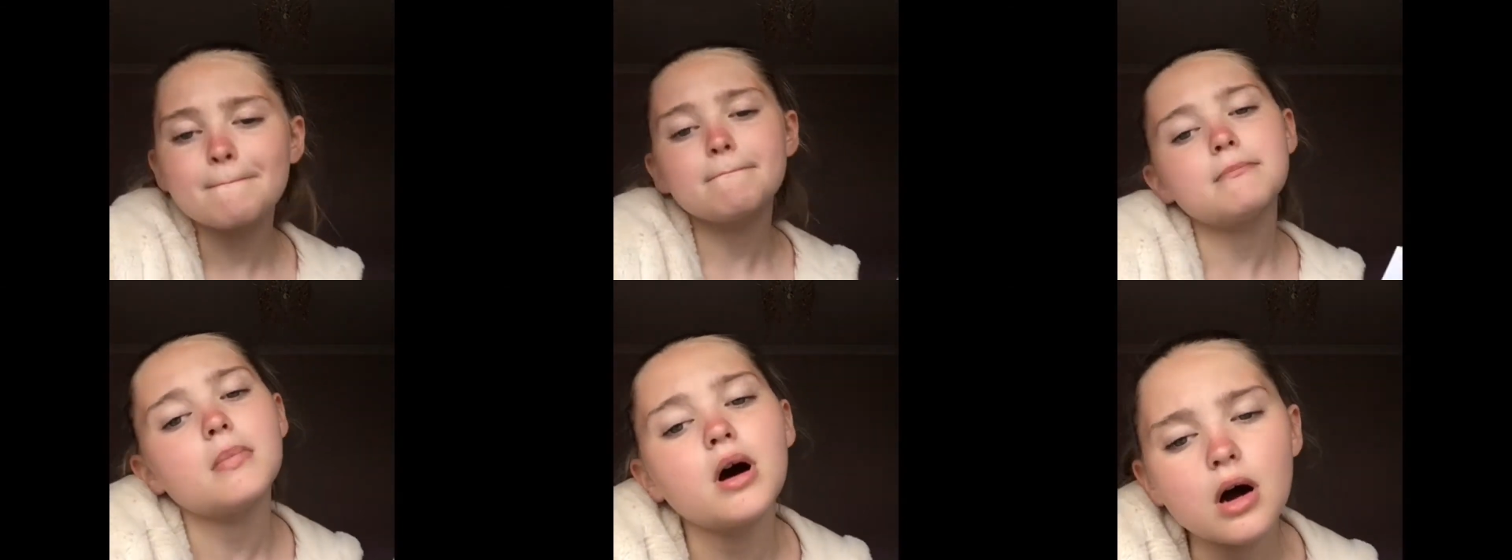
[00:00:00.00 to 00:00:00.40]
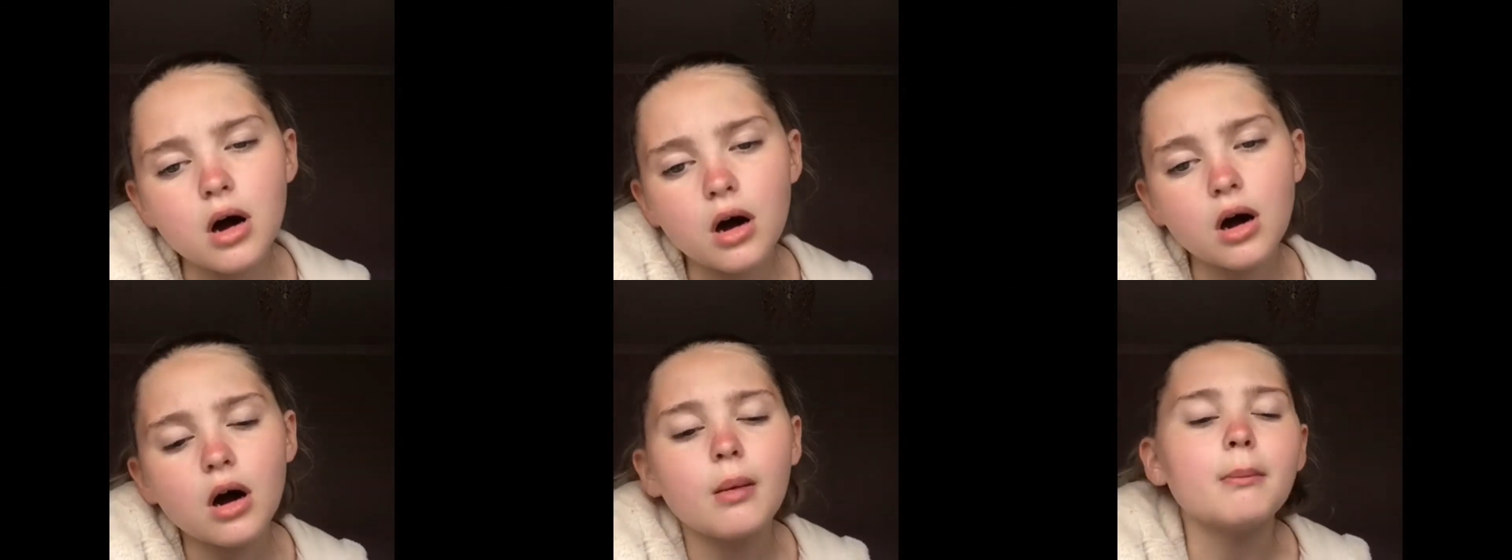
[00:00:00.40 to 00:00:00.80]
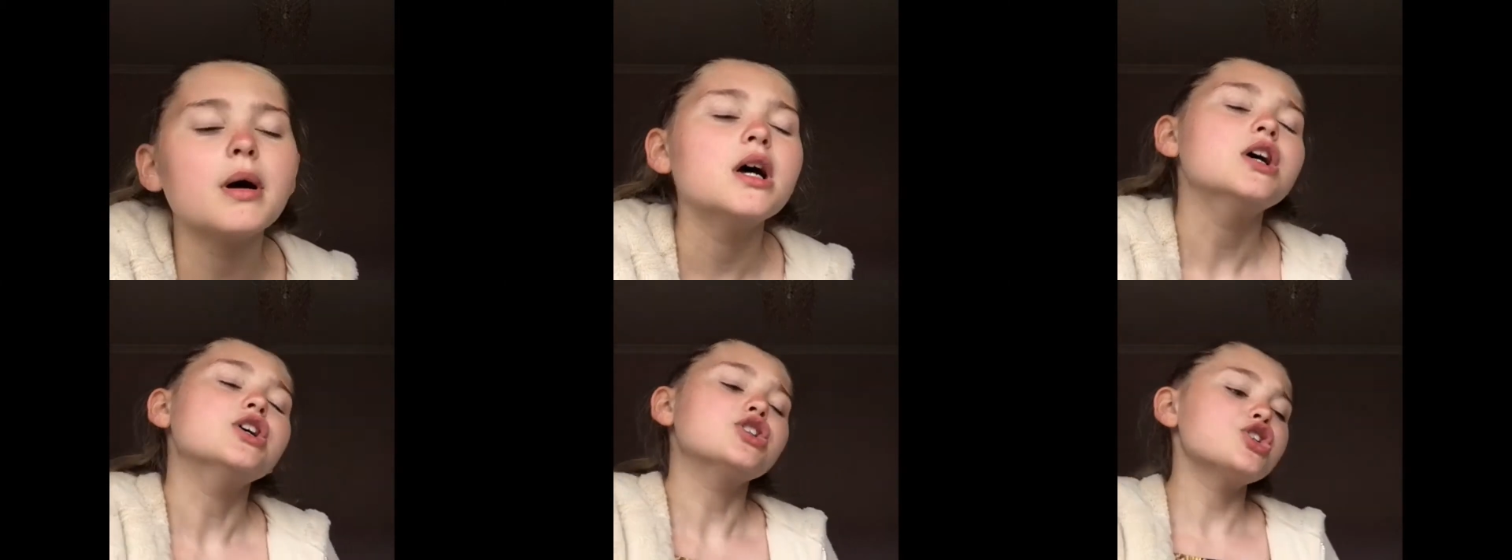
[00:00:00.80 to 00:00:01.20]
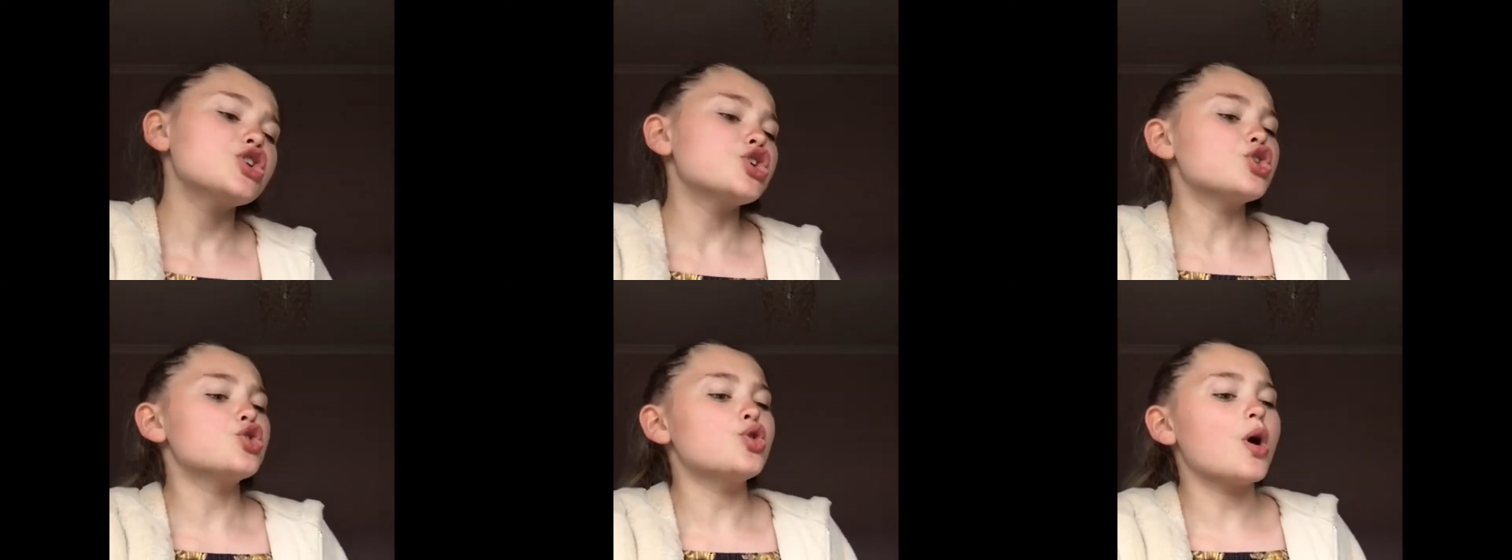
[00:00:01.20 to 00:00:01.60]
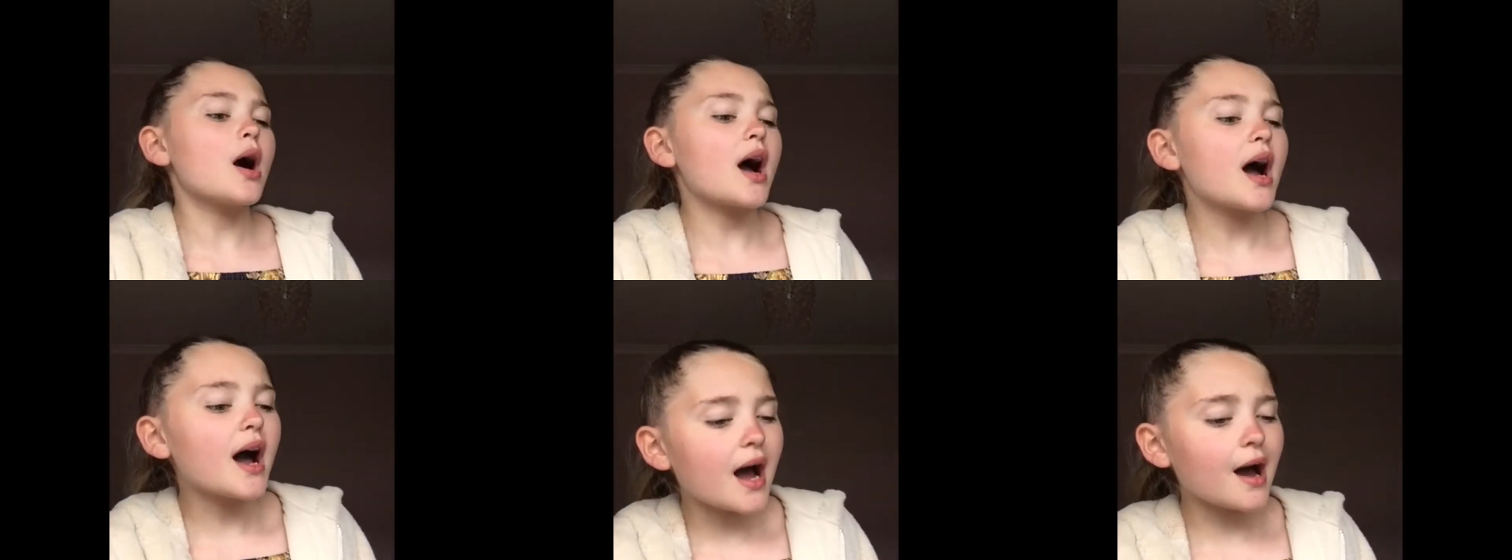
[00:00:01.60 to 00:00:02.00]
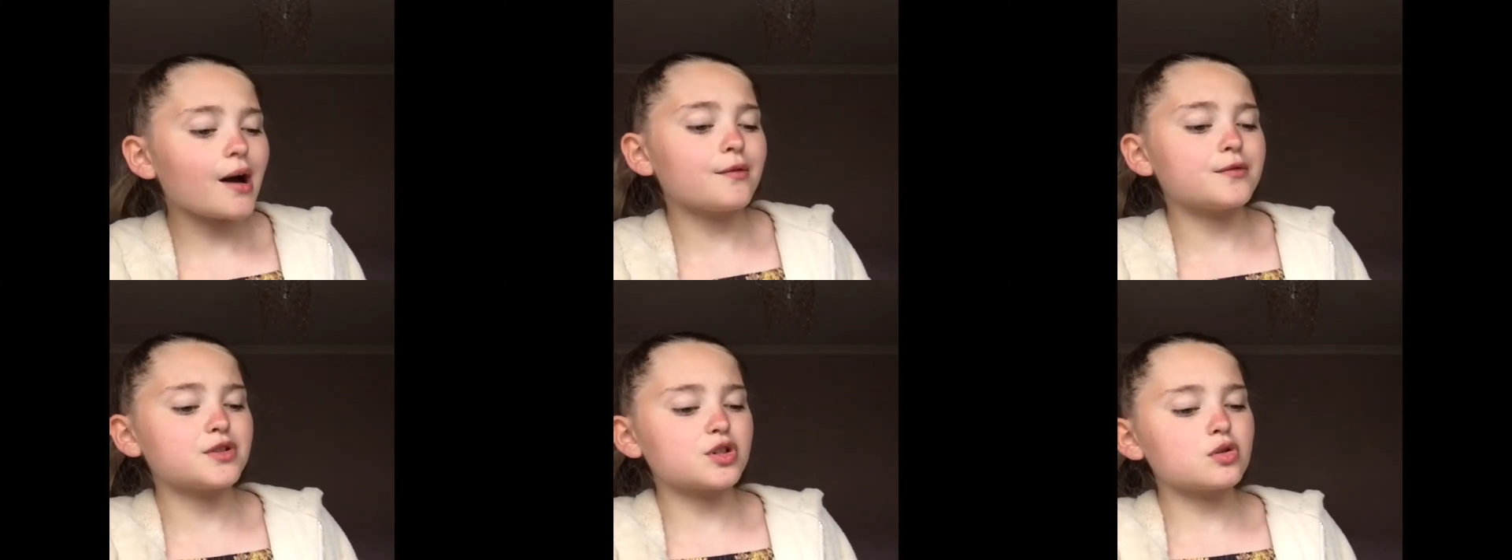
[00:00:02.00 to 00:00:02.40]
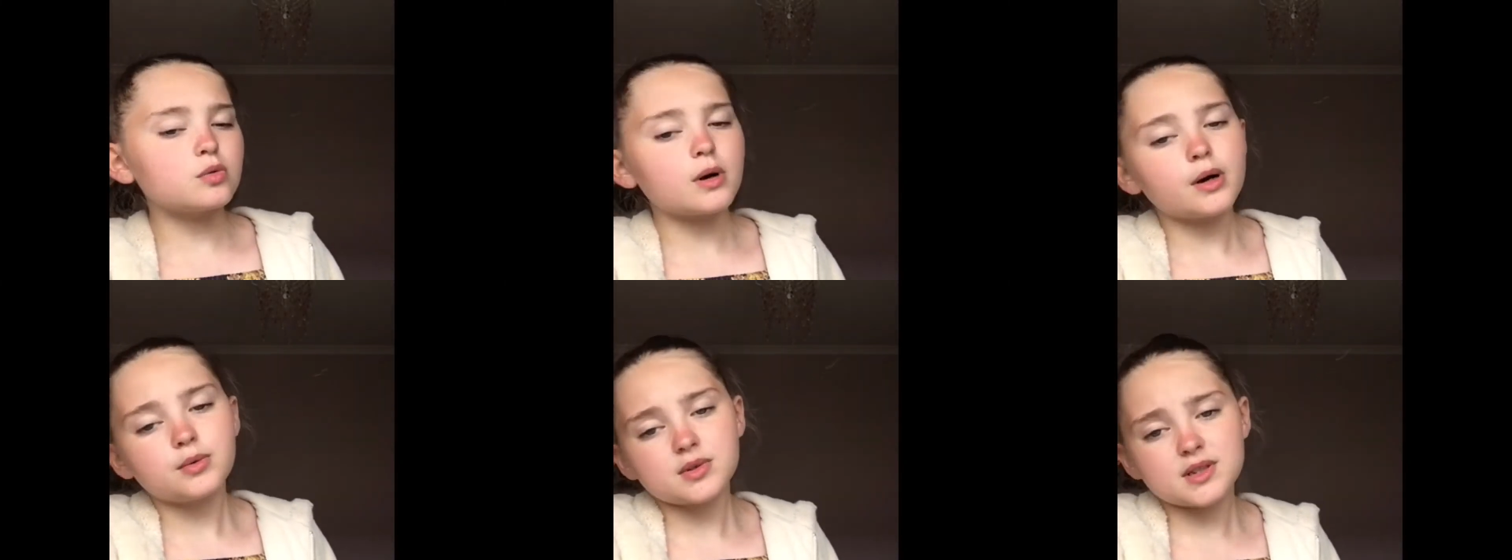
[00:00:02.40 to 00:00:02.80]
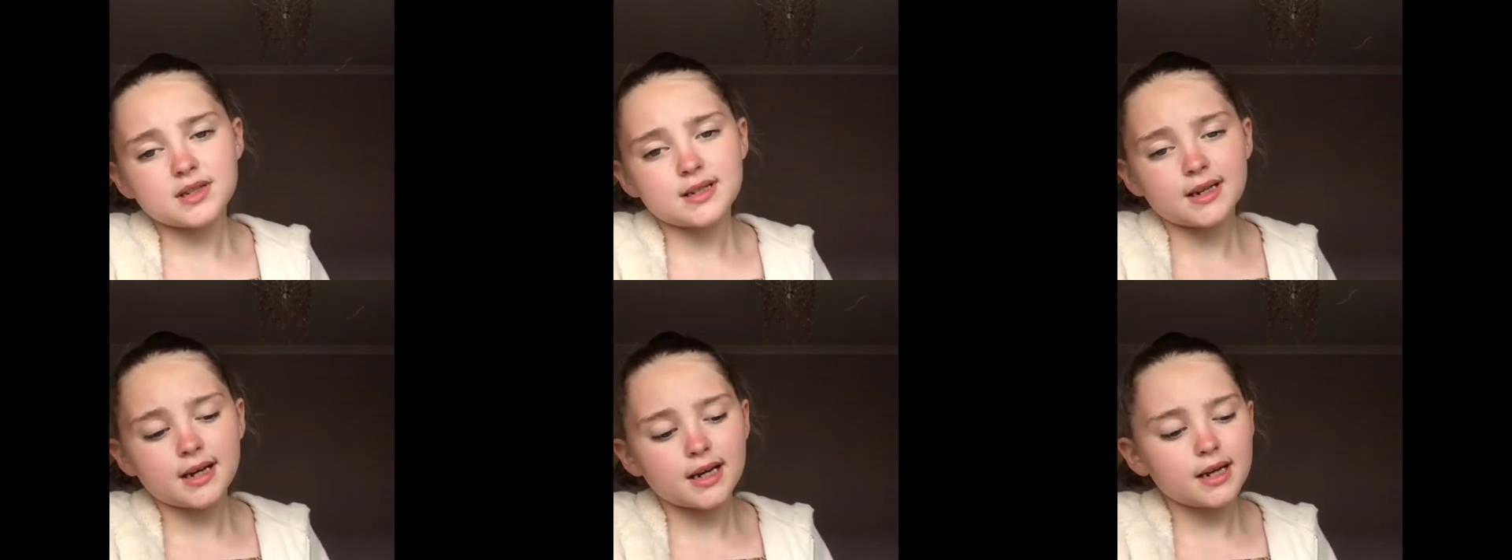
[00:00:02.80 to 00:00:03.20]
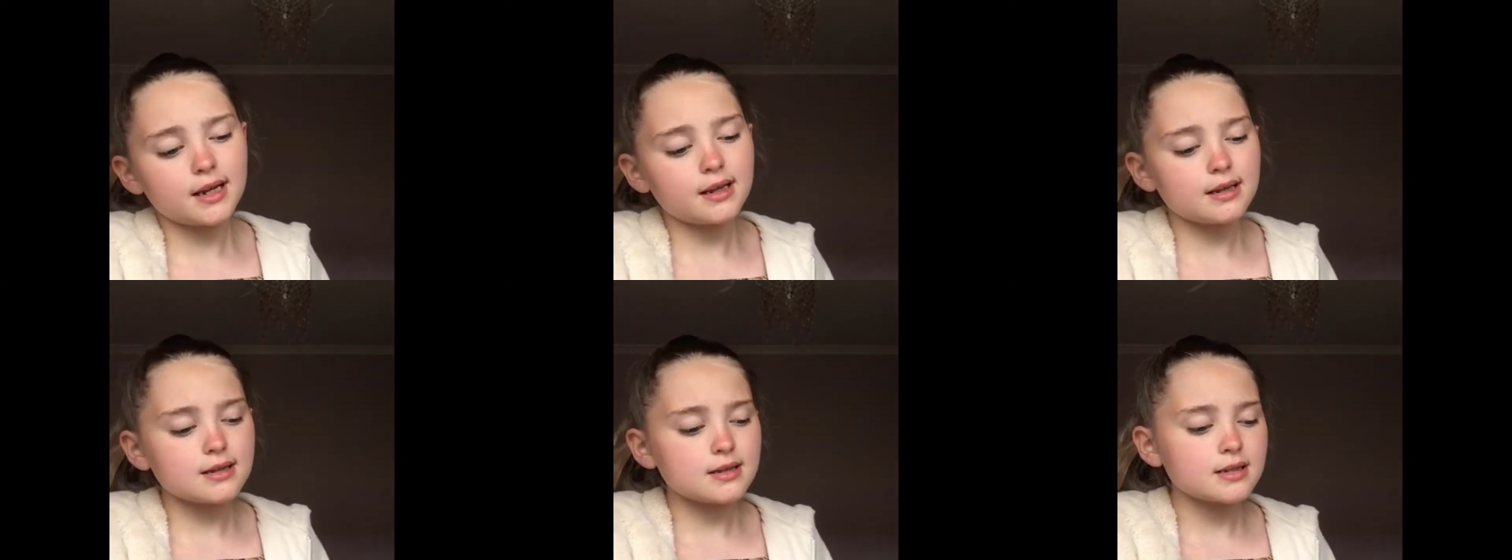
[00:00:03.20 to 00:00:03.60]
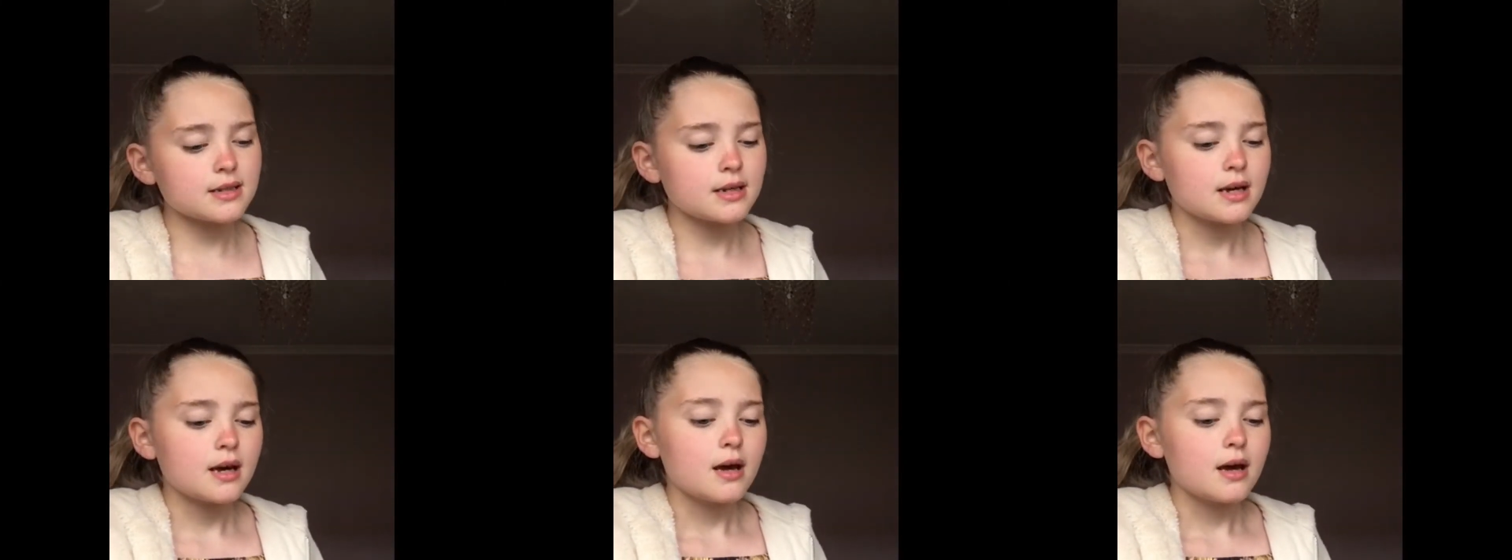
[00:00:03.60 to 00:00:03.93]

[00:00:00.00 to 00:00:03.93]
Mom, do you have to go out tonight?"